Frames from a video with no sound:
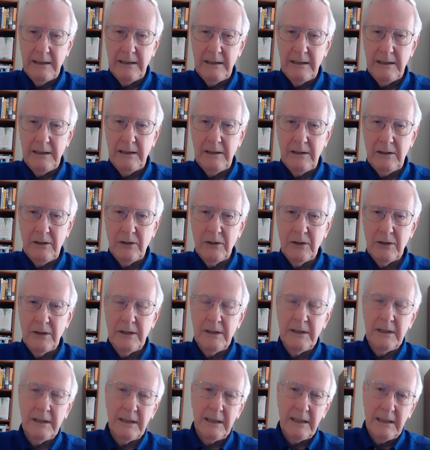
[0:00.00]

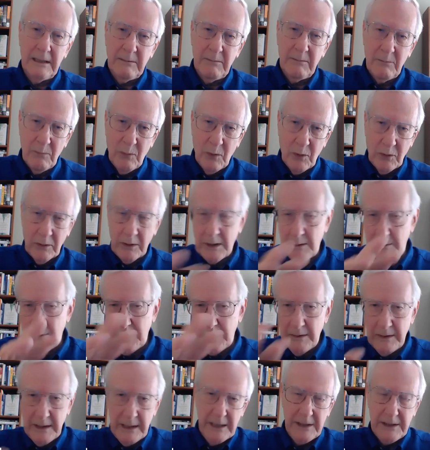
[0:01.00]
learn more
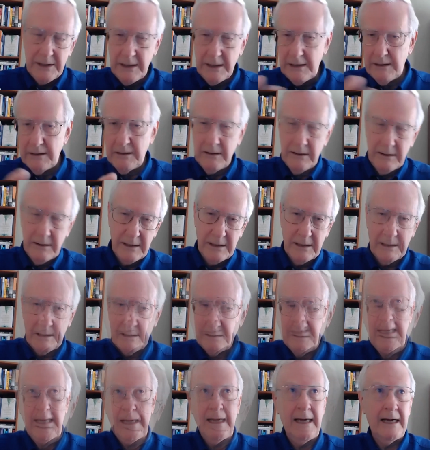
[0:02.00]
about each other's
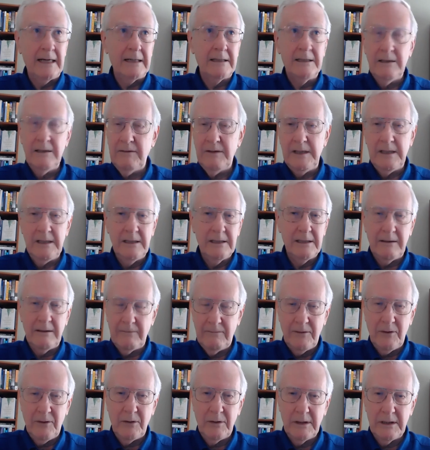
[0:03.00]
activities and
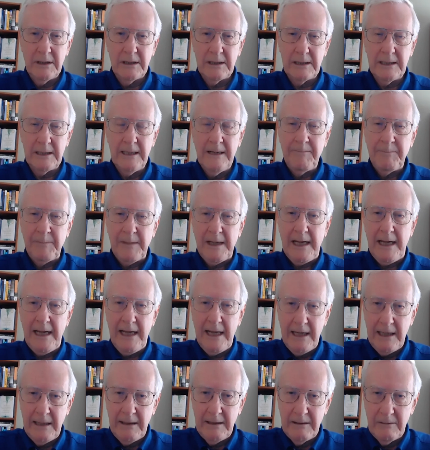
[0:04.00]
focus
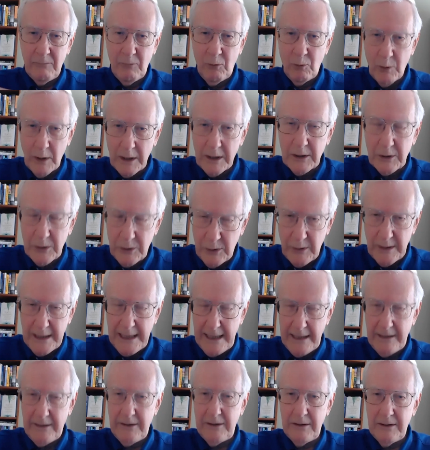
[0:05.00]
and work
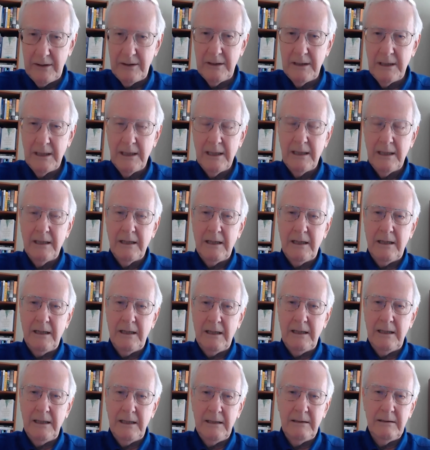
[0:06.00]
together
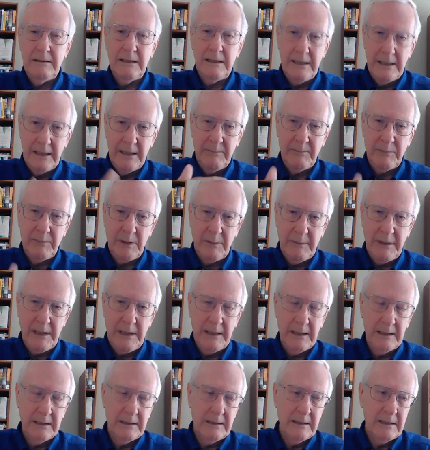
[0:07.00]
on
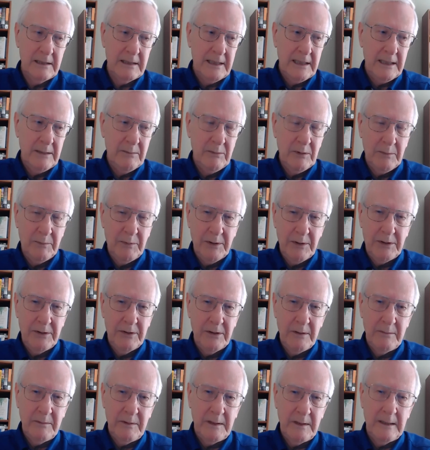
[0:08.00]
implementing sustainable
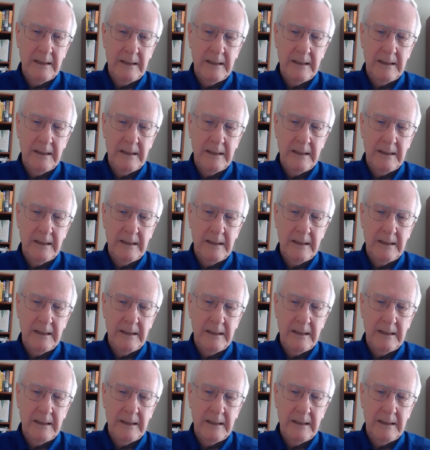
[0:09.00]
procurement.